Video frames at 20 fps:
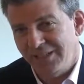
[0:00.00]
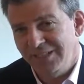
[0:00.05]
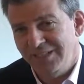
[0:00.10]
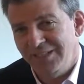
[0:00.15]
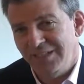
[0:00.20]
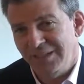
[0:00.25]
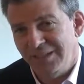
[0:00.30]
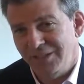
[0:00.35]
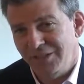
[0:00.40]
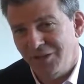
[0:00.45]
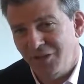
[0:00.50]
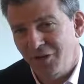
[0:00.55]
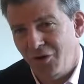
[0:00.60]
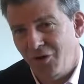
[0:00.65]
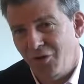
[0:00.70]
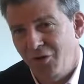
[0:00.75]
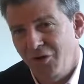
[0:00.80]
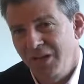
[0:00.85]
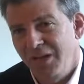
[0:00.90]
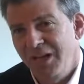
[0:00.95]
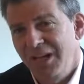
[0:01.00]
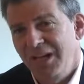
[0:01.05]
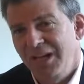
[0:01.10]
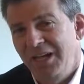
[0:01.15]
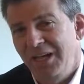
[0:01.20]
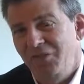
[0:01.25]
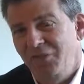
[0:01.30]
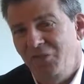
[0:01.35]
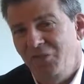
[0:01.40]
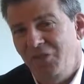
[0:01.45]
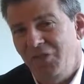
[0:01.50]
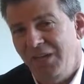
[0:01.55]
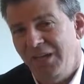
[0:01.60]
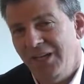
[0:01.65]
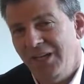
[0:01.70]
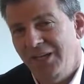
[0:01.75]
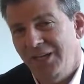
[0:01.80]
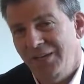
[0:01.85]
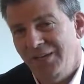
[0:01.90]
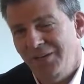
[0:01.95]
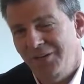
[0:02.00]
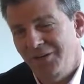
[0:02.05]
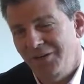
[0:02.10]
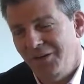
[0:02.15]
he says, if you think,